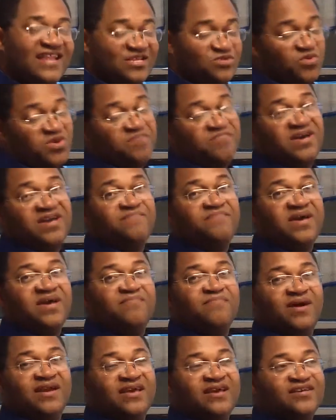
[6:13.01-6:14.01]
that's where the big,
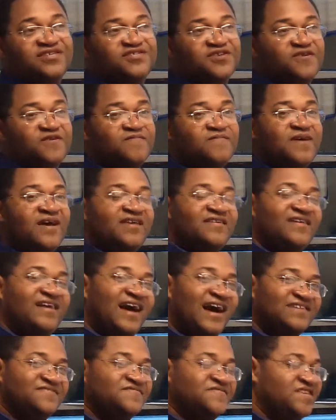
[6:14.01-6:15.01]
big money is. So
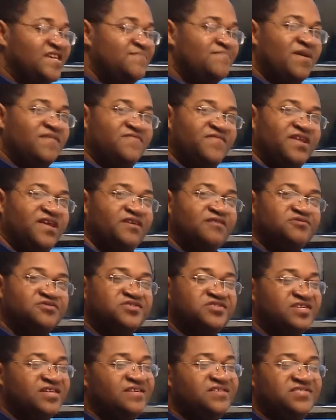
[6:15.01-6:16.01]
you guys have seen my
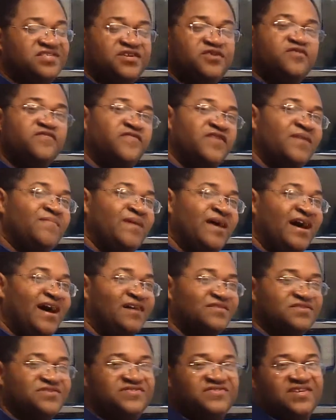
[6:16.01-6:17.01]
videos. You've seen single family
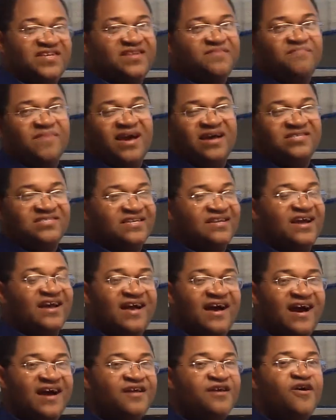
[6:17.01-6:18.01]
houses. You've seen the mansion
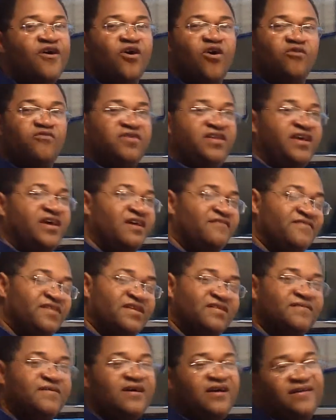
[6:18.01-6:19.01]
I got over
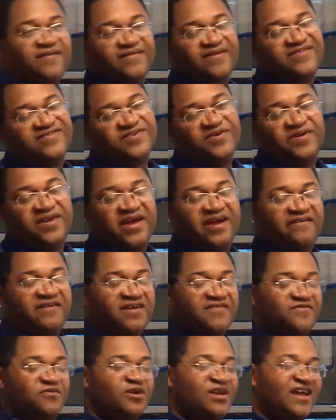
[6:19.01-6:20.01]
there in a, a certain
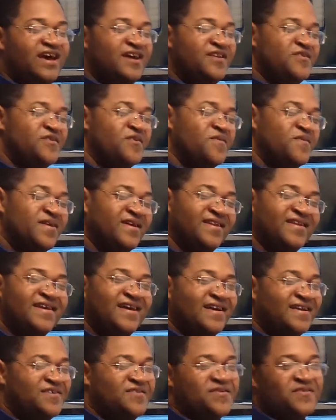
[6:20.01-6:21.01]
area of Orlando and,
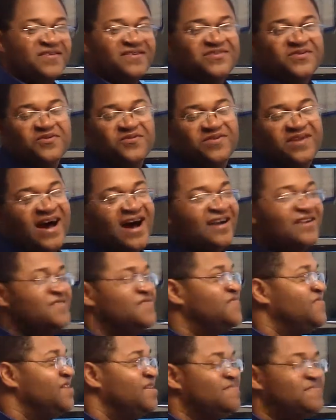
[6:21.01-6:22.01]
you know, this whole
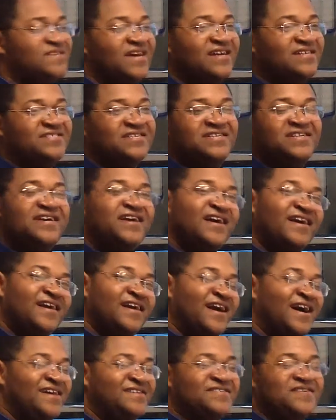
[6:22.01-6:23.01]
Dr. Phillips section.
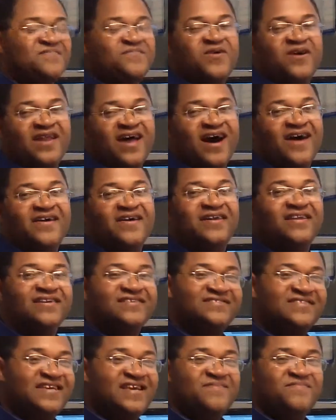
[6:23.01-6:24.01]
Guys, come on out here.
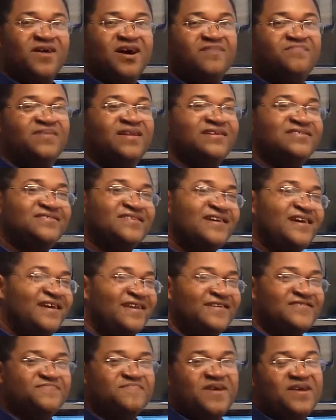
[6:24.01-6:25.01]
Let's team up. Let's,
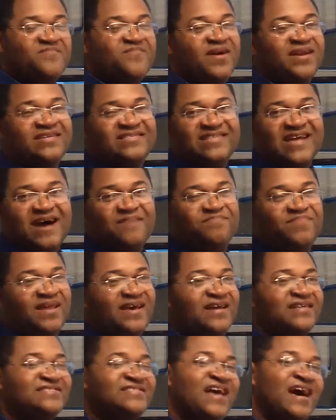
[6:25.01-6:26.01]
let's make money. Stop
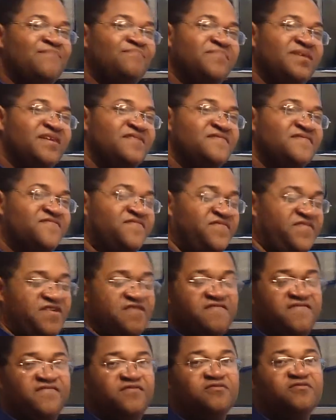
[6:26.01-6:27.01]
playing. Stop being
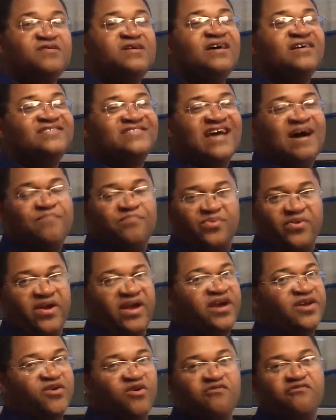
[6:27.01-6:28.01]
fearful. Stop
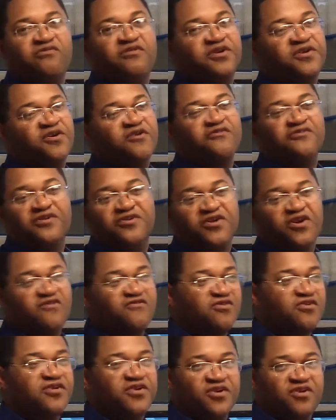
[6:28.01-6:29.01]
praying over and over and
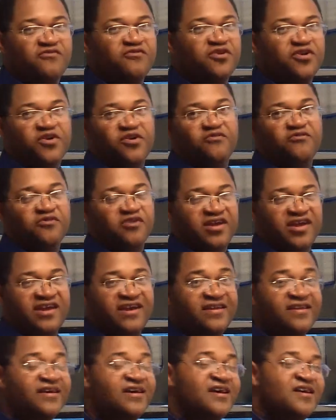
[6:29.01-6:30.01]
over and over and over
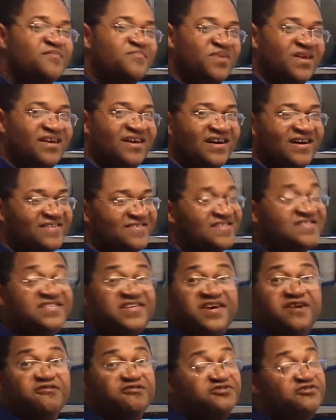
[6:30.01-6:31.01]
again because
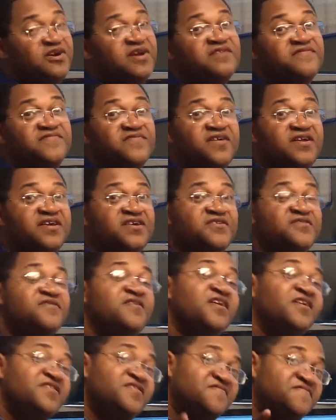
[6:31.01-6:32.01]
it's here. It's right in front of
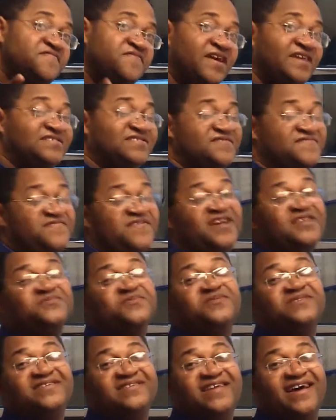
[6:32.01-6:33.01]
you. You're face to
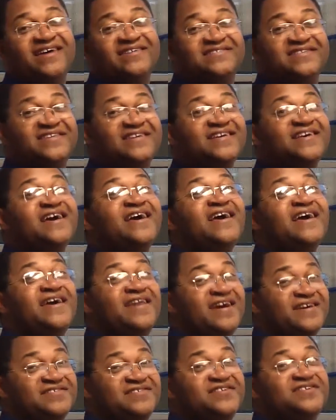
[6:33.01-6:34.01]
face with your destiny.
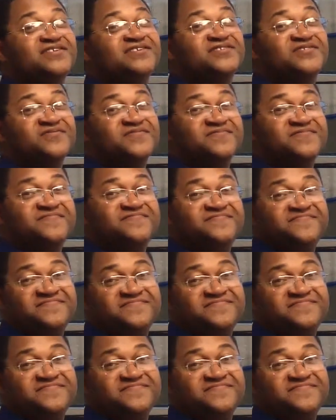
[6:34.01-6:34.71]
And I'll see you soon.